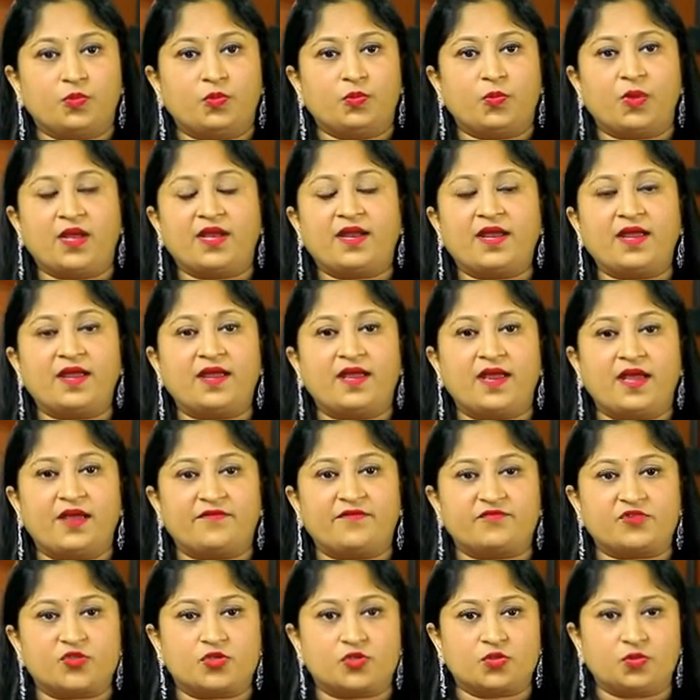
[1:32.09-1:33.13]
When I
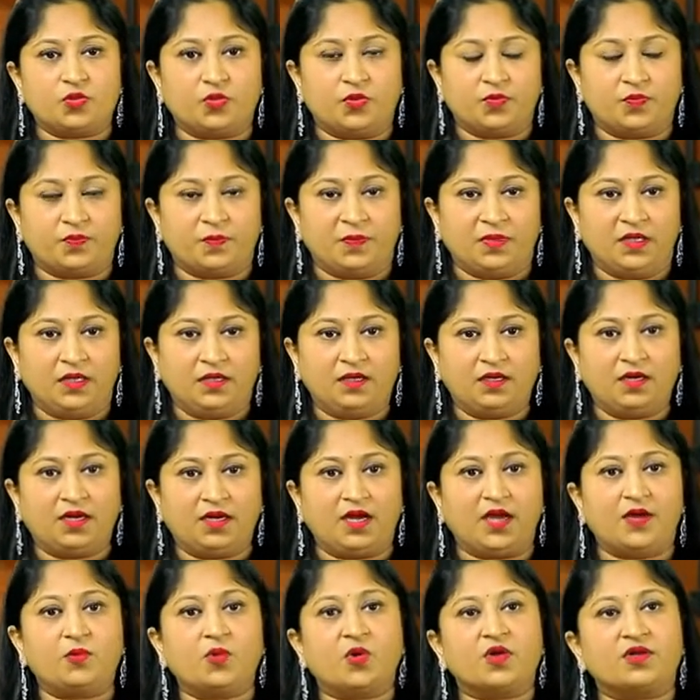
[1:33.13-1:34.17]
have to do upma,
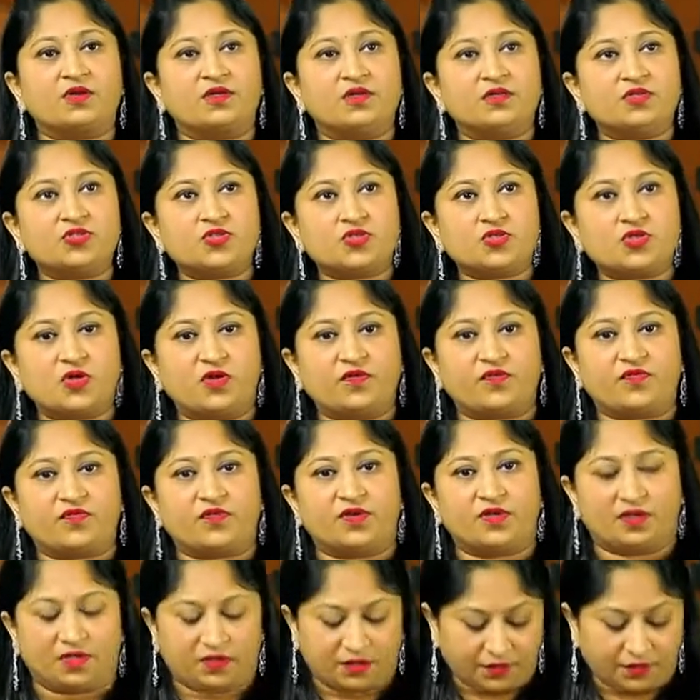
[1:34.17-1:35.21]
I want it softer.